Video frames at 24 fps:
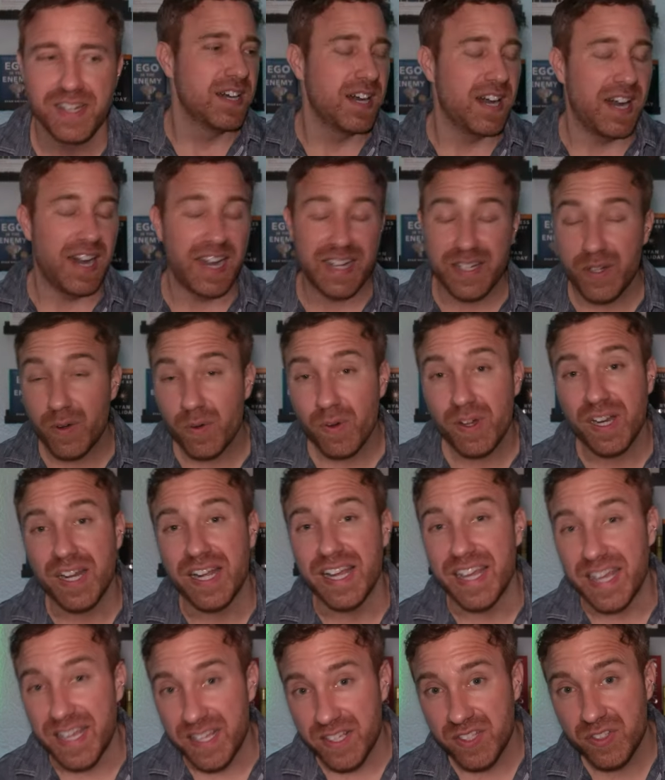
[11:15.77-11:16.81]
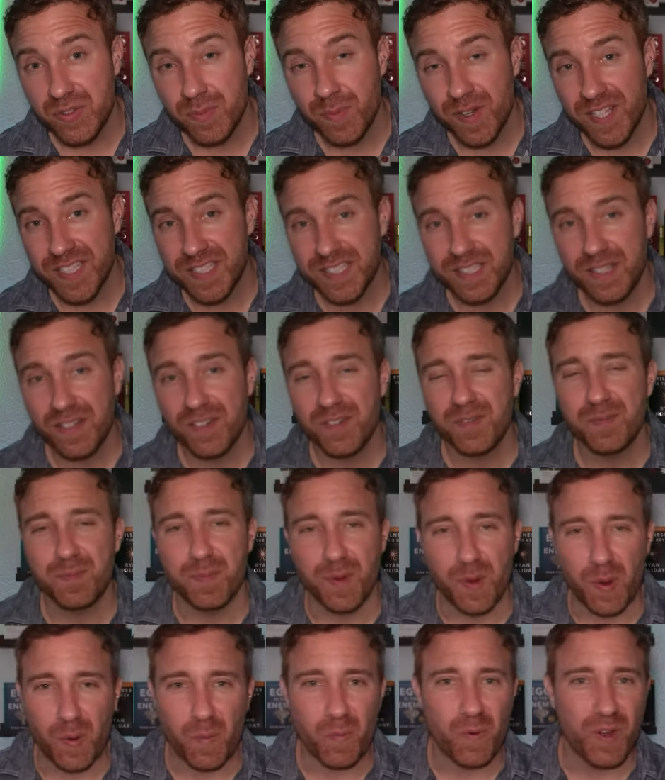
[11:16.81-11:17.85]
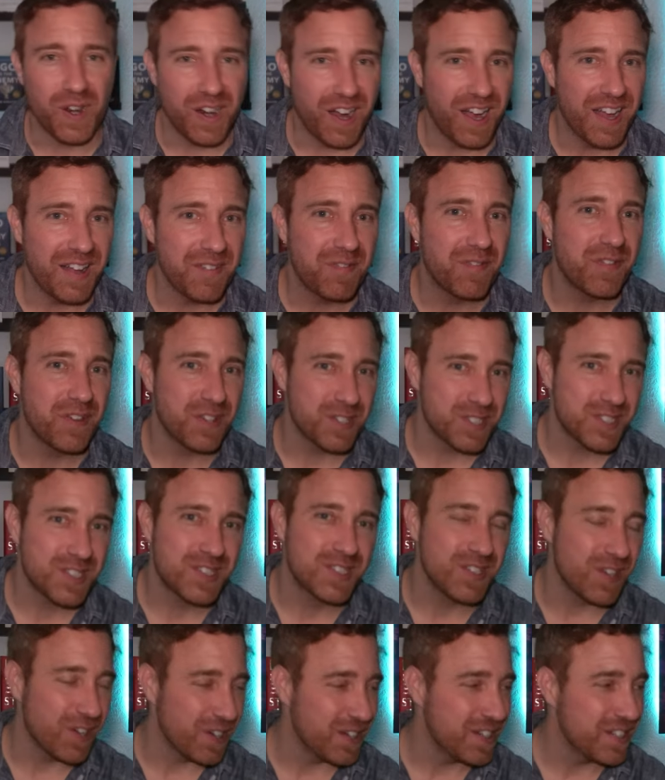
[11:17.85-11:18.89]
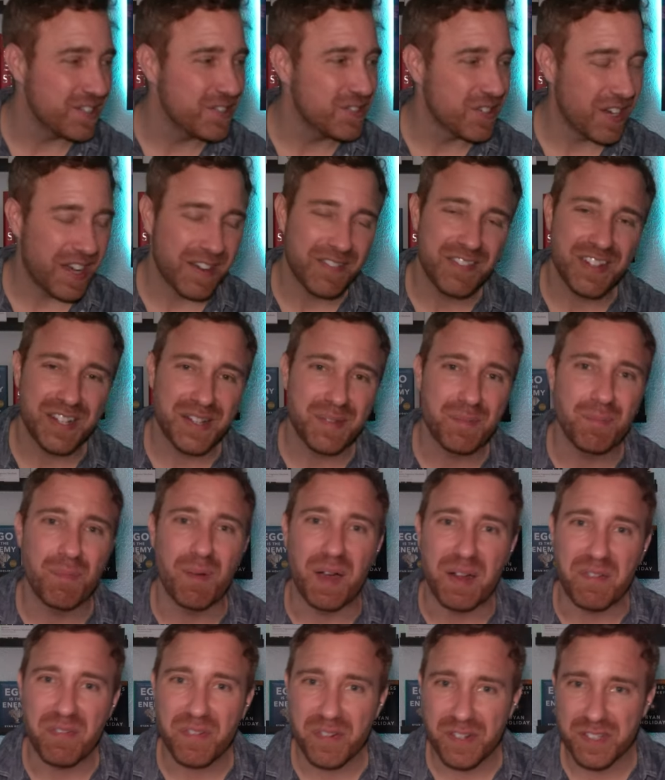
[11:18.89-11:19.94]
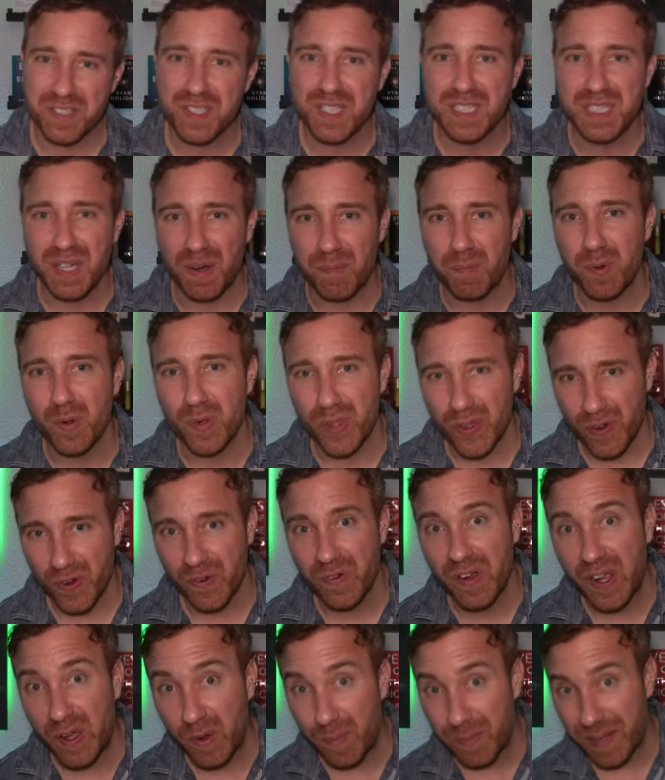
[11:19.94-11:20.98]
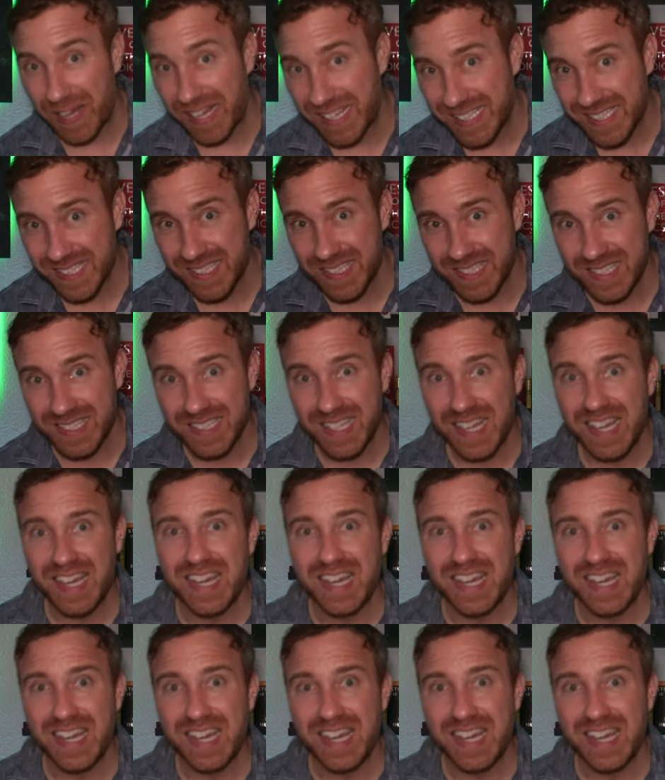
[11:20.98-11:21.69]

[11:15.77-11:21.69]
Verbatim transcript: I don't want to age myself, but when I first started traveling, my first couple Eurail passes,